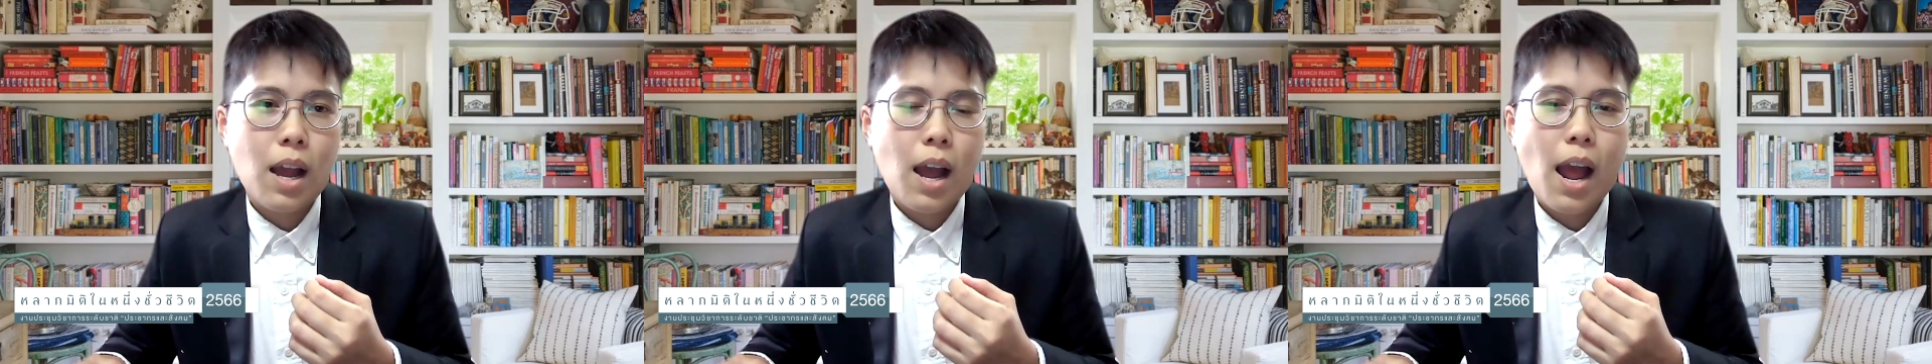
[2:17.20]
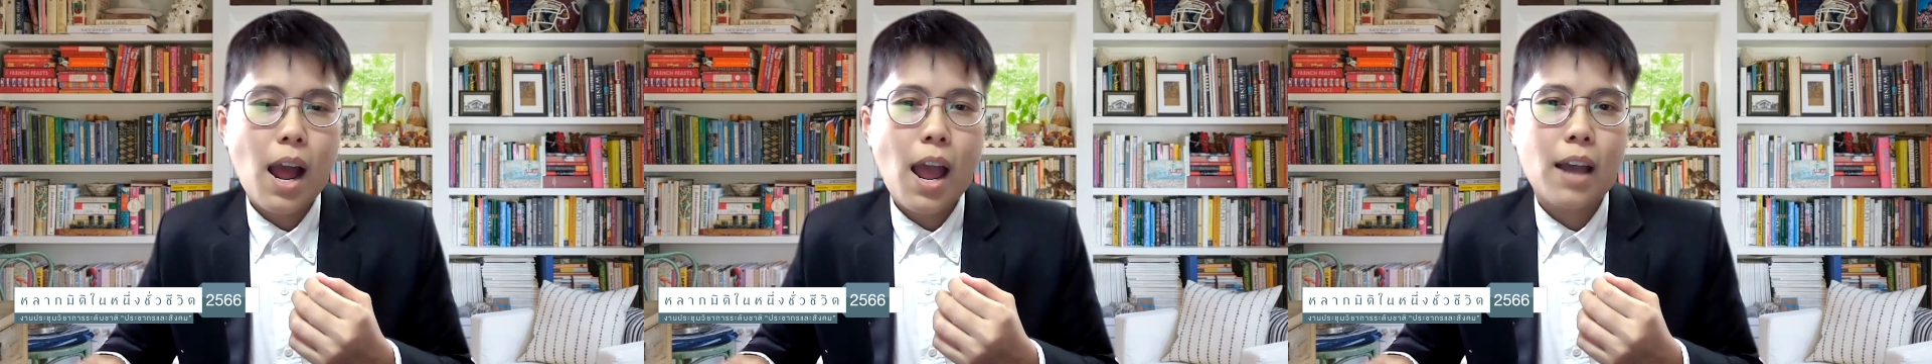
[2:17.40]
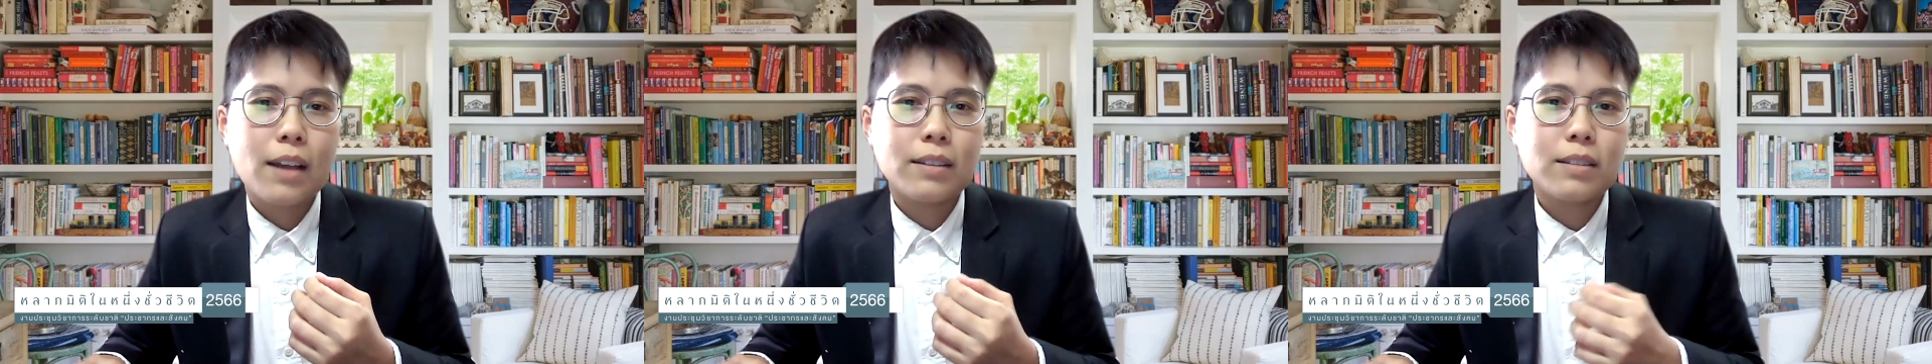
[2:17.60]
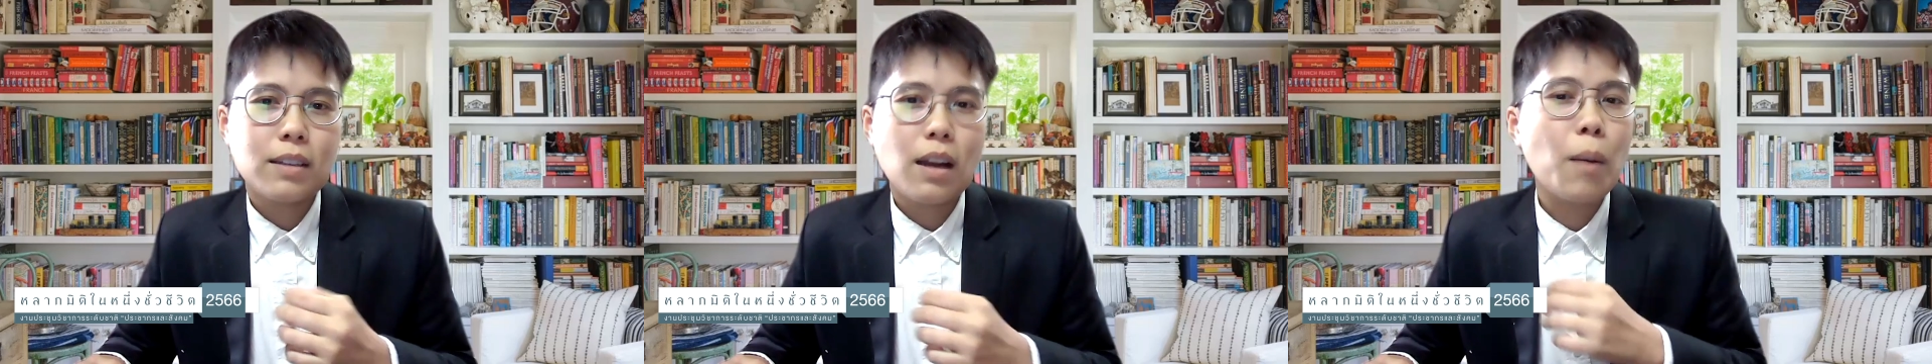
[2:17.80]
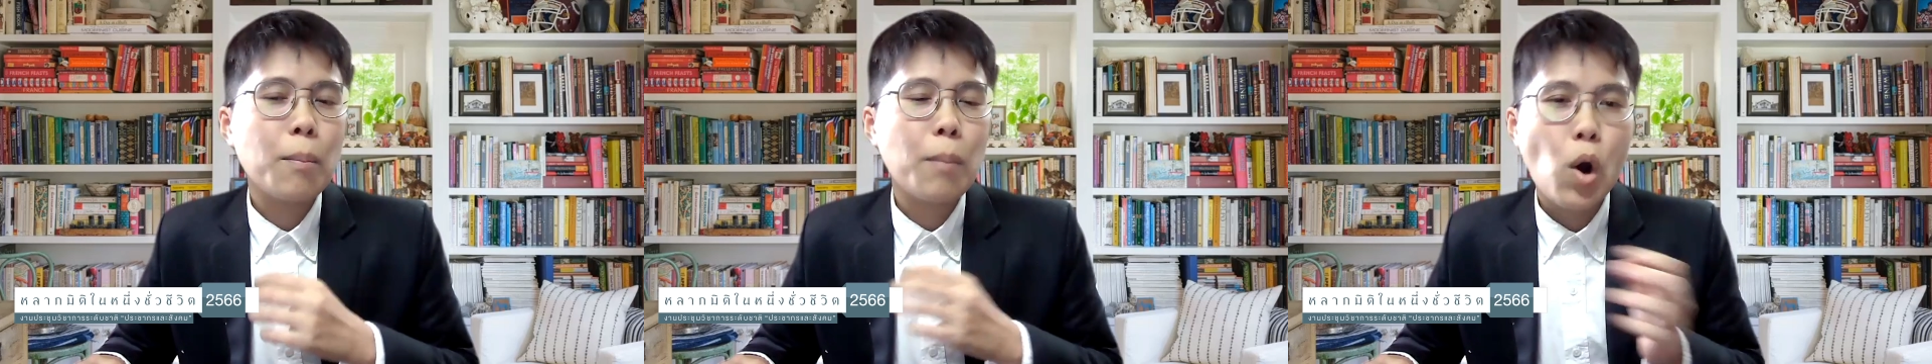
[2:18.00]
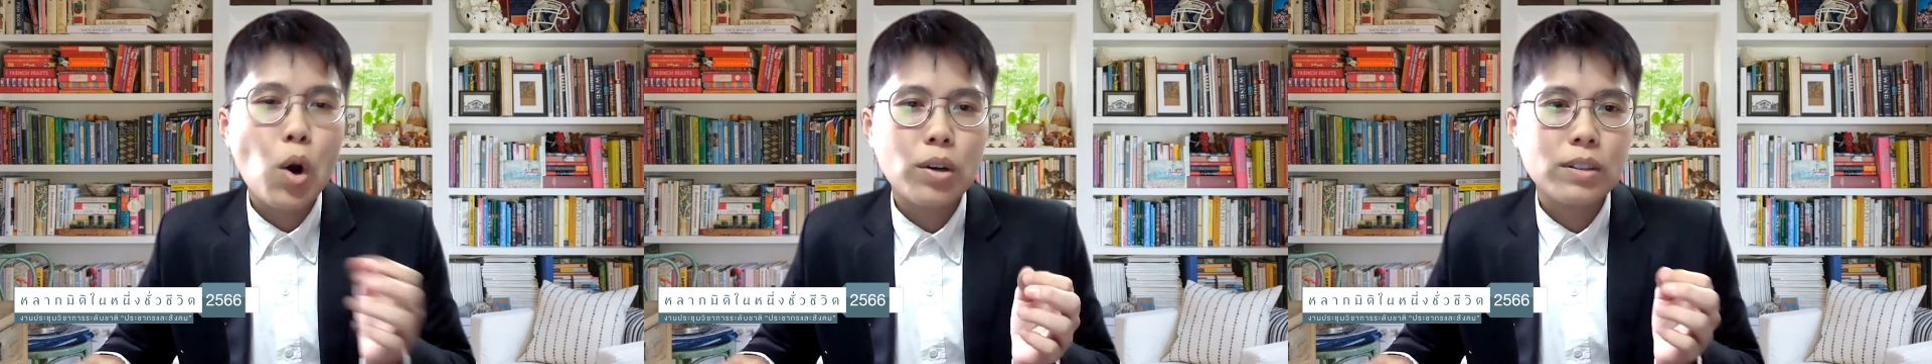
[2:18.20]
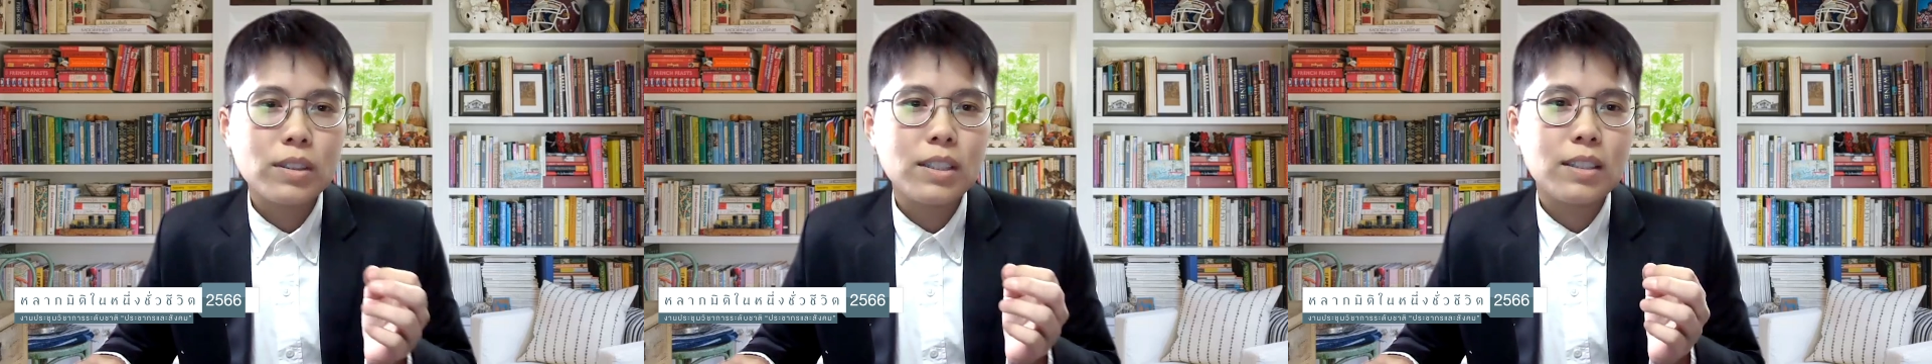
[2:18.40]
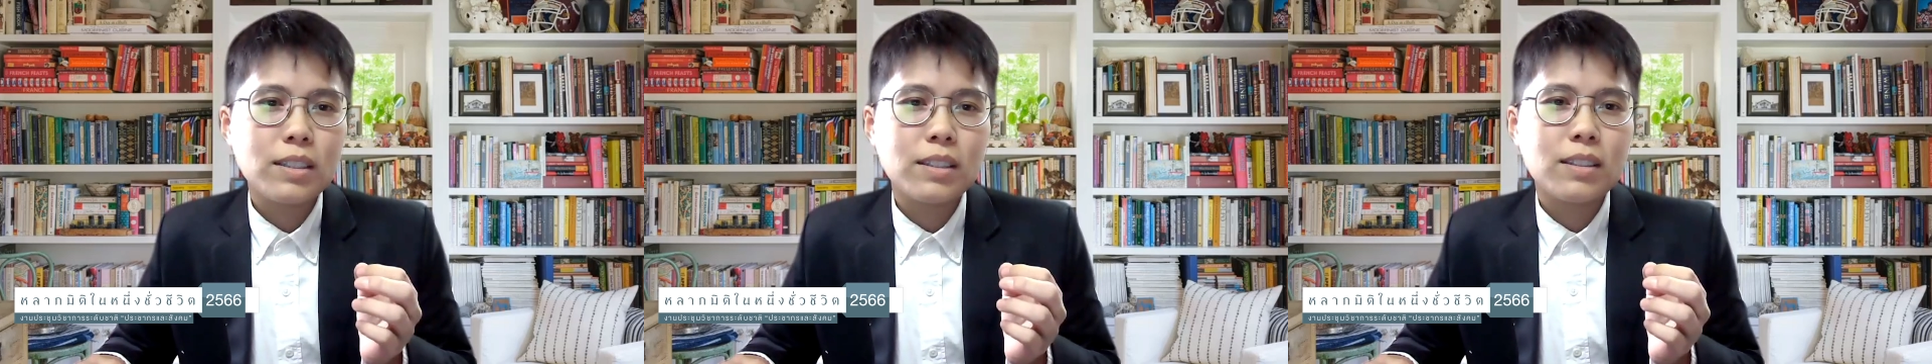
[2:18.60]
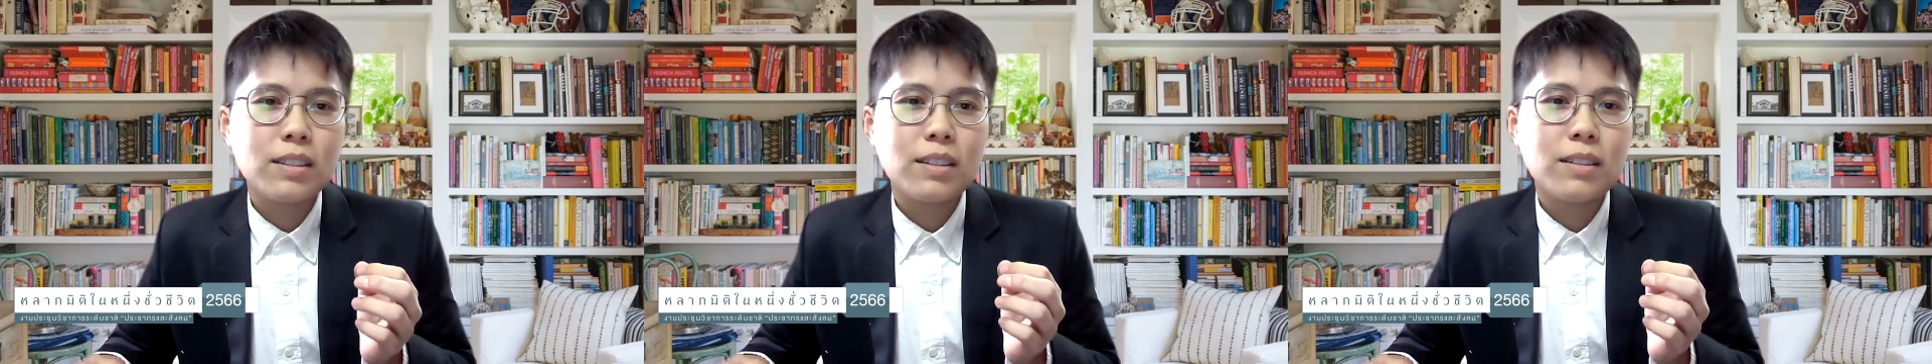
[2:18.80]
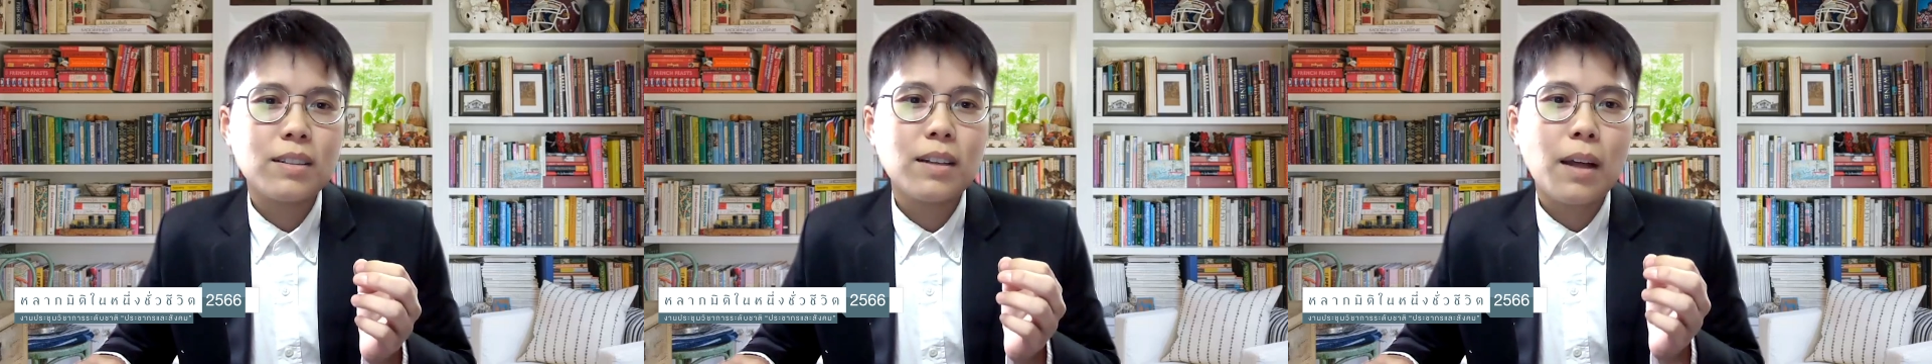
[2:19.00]
And among
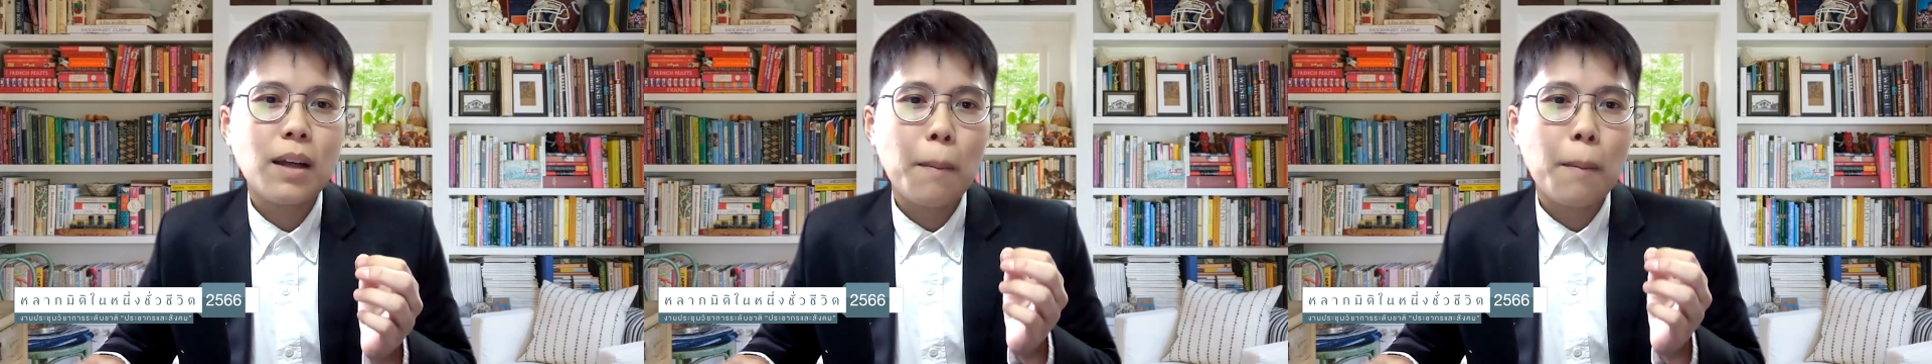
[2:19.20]
the